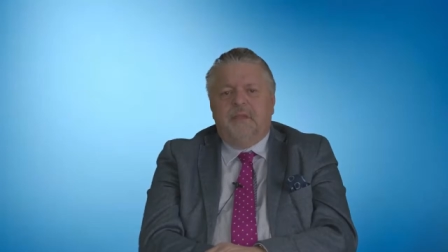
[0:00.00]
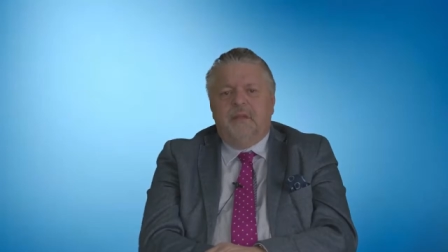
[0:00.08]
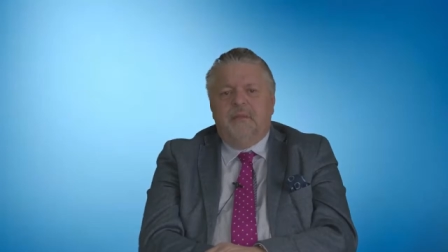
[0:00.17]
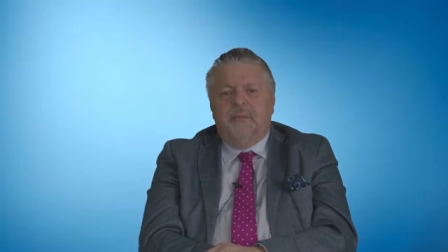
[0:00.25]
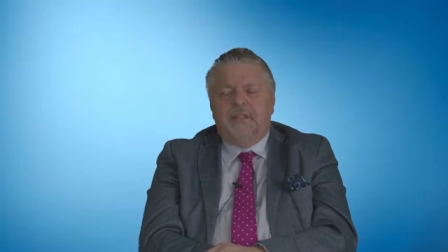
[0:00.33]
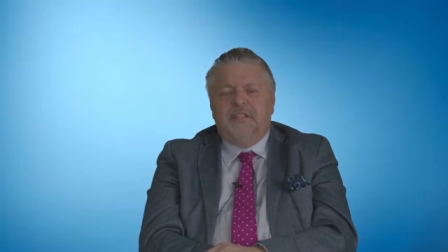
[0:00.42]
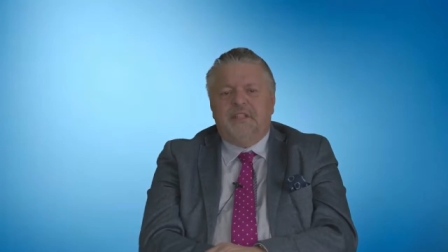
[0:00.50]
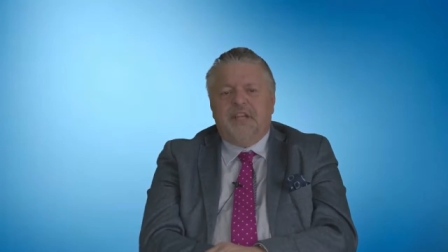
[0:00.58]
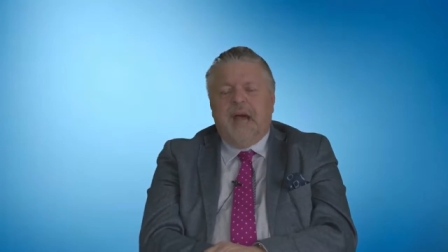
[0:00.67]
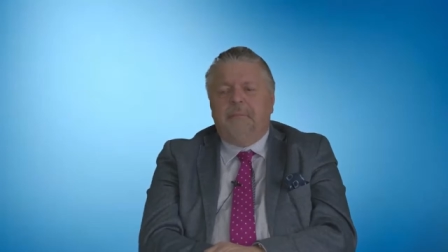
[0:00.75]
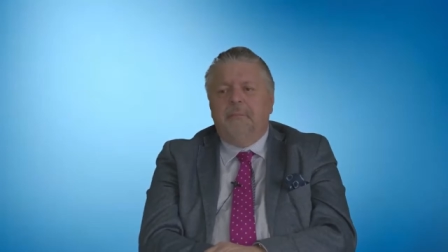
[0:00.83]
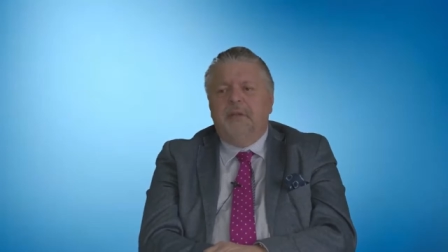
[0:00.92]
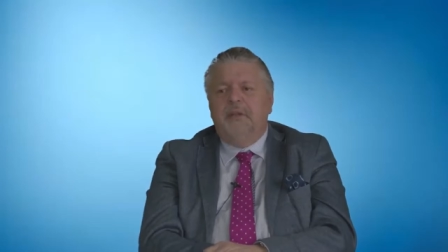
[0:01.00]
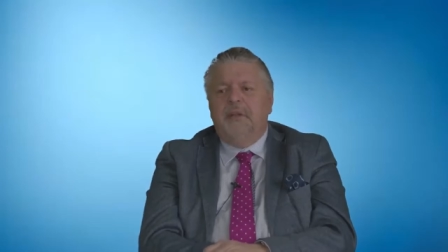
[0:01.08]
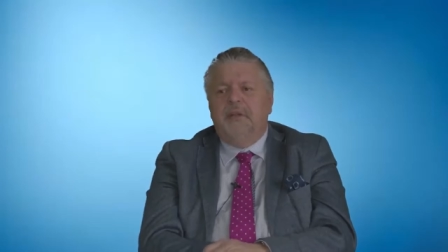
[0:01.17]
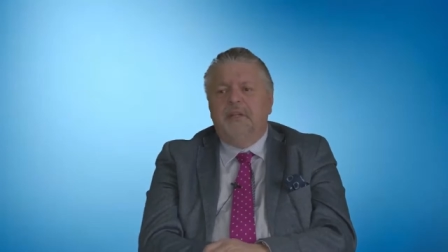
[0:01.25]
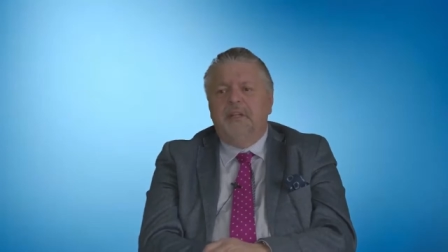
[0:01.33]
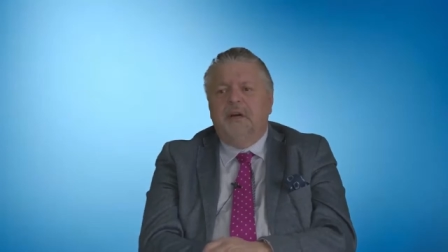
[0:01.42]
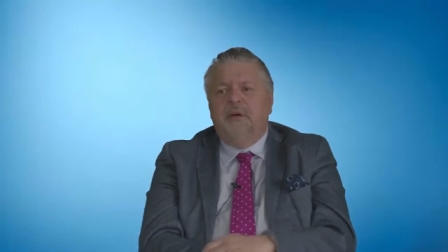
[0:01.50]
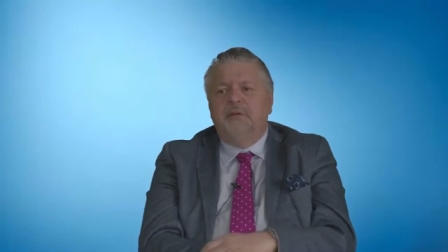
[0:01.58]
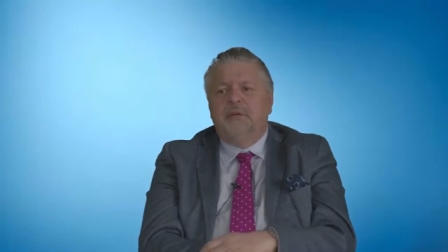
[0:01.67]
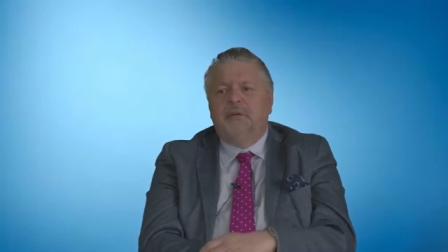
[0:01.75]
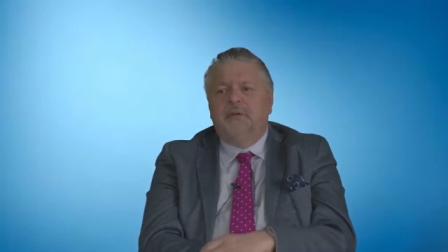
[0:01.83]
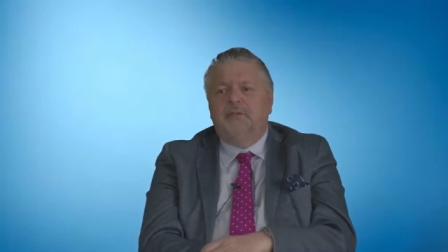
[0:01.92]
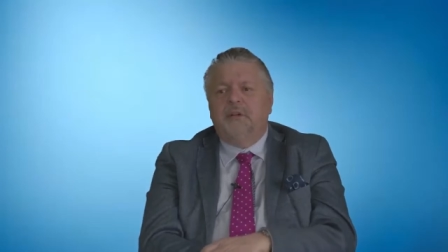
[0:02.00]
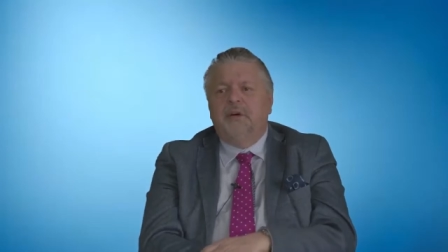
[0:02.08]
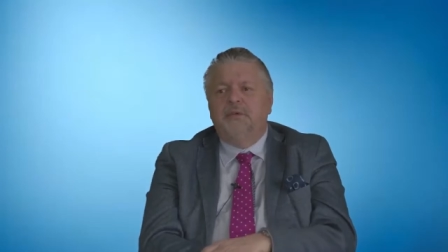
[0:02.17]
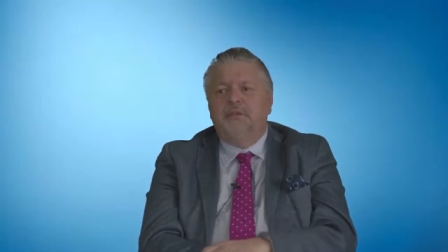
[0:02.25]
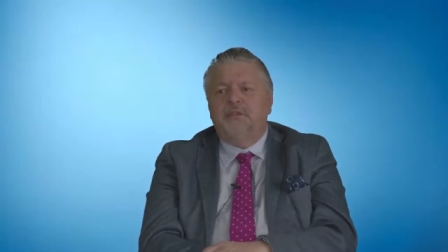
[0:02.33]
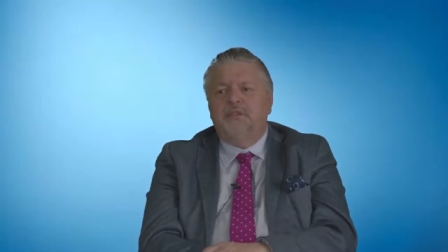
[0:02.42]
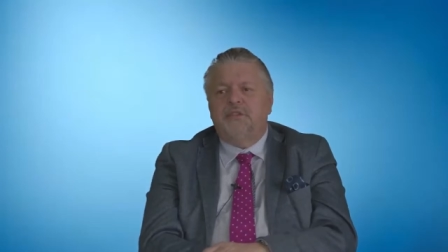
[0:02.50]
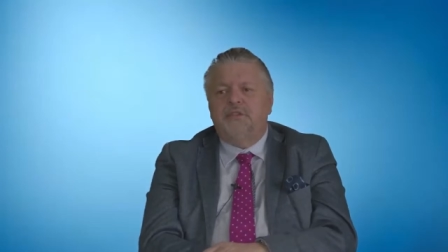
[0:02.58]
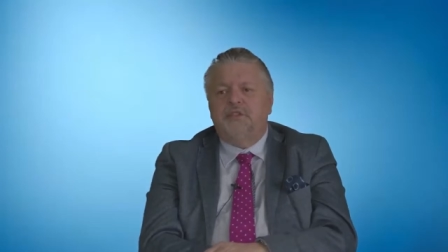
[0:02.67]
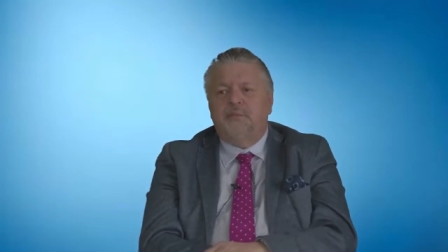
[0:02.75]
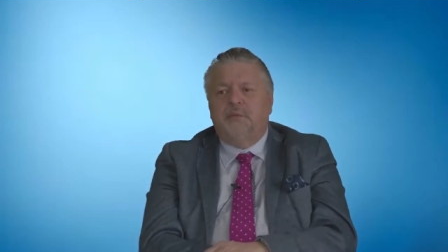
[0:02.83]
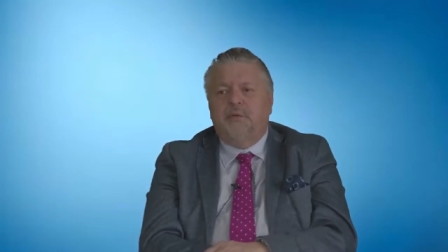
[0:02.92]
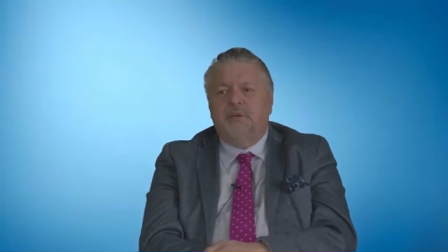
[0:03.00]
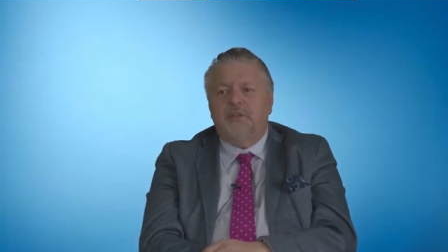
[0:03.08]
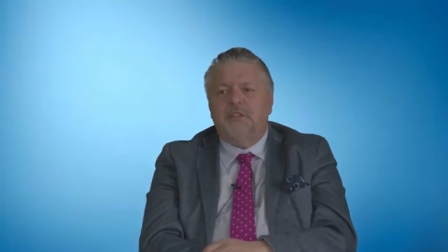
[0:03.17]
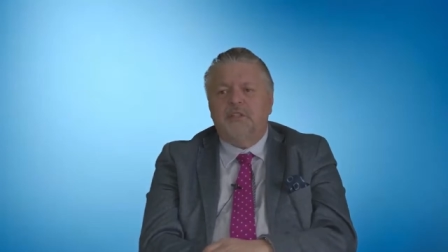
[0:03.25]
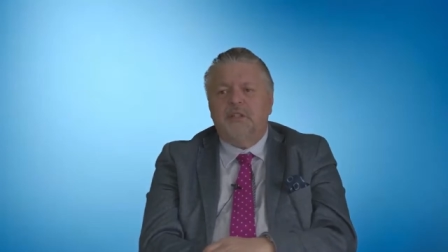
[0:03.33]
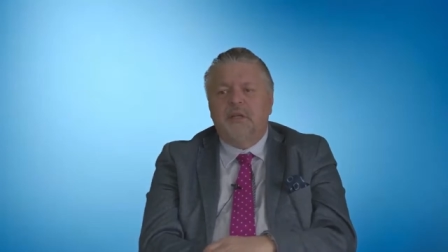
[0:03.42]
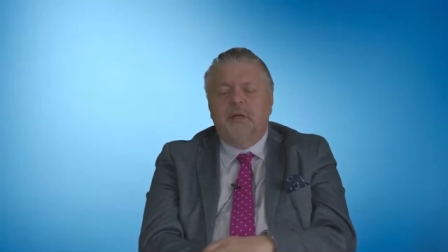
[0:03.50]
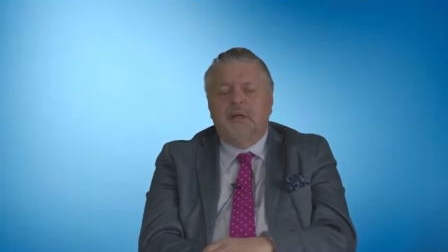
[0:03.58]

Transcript: Mr. Chapman, the owner of Lotus Sports